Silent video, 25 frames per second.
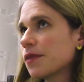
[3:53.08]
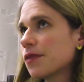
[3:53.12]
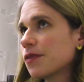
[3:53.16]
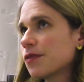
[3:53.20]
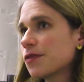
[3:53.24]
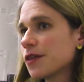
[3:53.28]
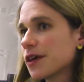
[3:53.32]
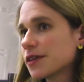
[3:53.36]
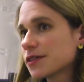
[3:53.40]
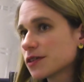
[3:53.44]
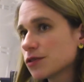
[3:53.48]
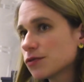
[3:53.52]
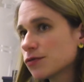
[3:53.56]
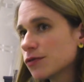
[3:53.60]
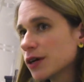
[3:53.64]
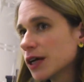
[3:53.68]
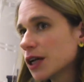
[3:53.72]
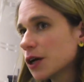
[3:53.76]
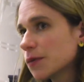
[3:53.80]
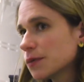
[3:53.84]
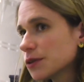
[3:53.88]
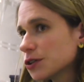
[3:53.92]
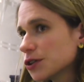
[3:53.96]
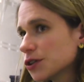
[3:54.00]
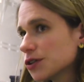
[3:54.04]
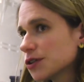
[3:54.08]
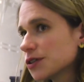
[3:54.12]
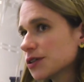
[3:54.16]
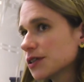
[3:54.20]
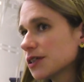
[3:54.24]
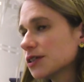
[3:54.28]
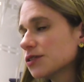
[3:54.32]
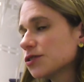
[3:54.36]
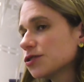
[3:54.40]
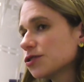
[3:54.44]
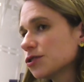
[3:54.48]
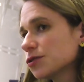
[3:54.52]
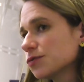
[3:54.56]
there's a real
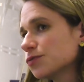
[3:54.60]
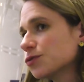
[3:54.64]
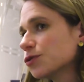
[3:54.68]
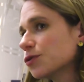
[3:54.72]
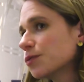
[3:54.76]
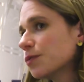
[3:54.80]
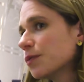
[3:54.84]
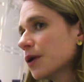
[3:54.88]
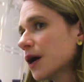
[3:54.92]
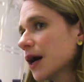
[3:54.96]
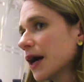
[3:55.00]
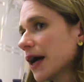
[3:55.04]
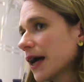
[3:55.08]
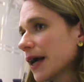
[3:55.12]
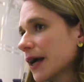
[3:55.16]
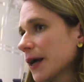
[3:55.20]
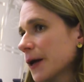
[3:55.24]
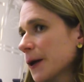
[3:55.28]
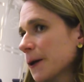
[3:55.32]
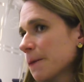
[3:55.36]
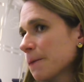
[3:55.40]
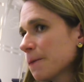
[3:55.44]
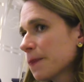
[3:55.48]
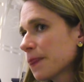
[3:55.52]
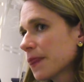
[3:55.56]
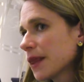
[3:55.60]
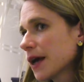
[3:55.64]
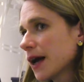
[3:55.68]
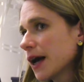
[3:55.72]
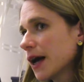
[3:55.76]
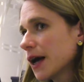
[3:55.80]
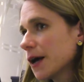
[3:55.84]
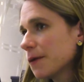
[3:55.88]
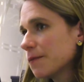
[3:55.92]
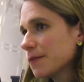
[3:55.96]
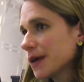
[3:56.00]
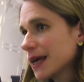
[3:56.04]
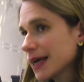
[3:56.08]
opportunity to do more by
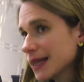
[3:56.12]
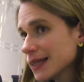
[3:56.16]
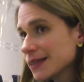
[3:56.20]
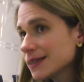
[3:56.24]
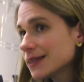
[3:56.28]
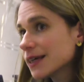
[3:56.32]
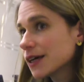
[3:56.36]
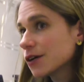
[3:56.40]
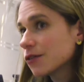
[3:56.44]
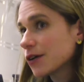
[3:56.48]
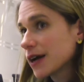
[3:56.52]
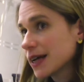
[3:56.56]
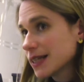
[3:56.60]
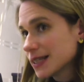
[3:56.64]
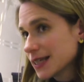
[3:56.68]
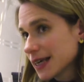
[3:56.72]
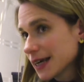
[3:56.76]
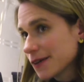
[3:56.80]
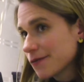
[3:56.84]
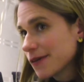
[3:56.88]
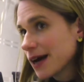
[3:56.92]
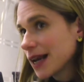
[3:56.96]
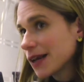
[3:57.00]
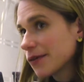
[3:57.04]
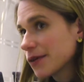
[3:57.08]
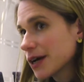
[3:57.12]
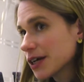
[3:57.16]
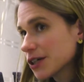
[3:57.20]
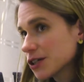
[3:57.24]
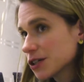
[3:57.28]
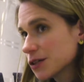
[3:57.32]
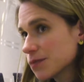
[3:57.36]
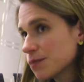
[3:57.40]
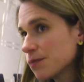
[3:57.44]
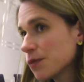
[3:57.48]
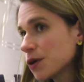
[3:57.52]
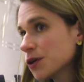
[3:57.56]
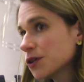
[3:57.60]
integrating
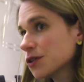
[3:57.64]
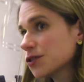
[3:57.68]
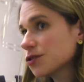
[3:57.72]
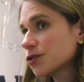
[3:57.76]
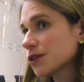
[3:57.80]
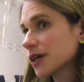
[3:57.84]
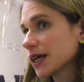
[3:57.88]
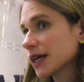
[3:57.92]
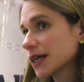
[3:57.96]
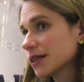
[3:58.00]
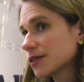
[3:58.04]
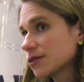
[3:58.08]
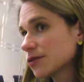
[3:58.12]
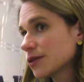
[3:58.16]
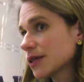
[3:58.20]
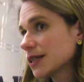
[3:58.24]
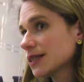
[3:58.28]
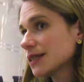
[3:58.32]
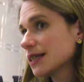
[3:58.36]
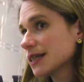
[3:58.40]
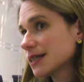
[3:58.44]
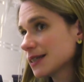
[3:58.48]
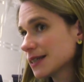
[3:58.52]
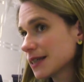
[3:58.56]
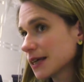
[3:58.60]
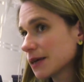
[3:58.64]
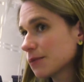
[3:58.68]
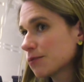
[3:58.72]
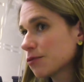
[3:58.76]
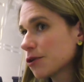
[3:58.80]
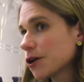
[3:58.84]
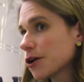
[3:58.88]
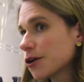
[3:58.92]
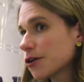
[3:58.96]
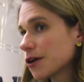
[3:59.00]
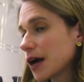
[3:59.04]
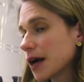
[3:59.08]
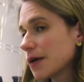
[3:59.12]
evaluation and monitoring into existing
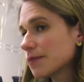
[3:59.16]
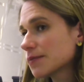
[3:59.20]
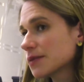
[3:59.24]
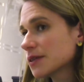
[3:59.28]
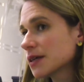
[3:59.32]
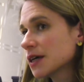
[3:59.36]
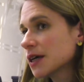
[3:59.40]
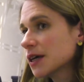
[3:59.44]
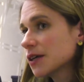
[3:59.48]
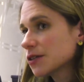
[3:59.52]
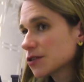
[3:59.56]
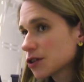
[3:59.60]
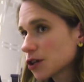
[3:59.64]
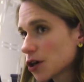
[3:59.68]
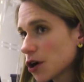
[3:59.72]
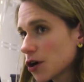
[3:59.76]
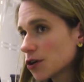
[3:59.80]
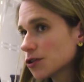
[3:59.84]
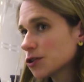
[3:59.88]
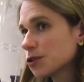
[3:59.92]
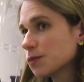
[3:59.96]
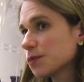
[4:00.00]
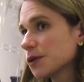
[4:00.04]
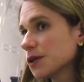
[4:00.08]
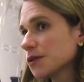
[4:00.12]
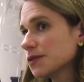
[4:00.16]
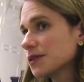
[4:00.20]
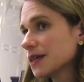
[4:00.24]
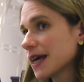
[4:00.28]
programs to contribute